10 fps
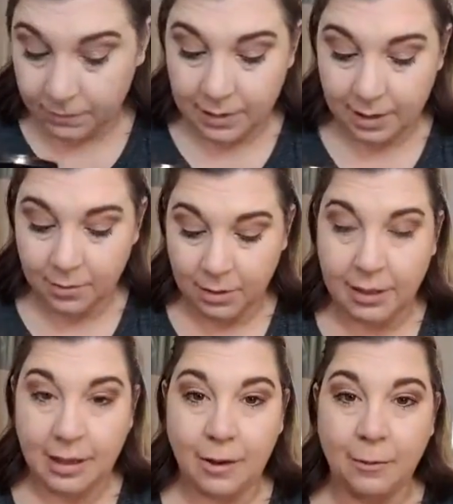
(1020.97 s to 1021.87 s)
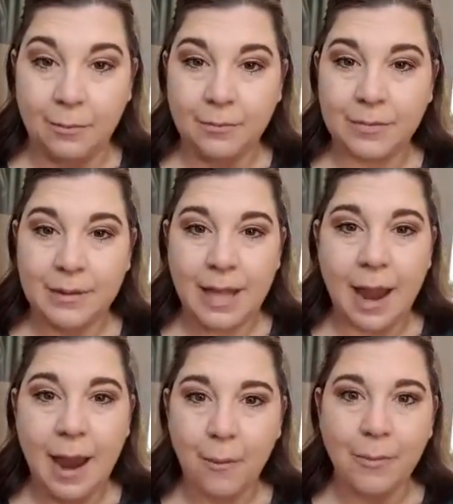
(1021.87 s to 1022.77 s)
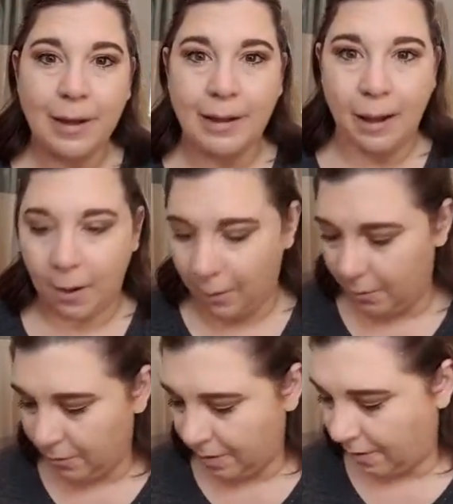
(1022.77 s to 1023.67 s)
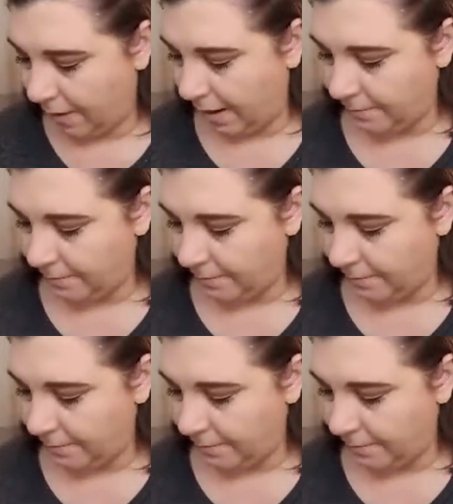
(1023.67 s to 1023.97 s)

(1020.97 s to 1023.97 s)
There we go. There we go. All right.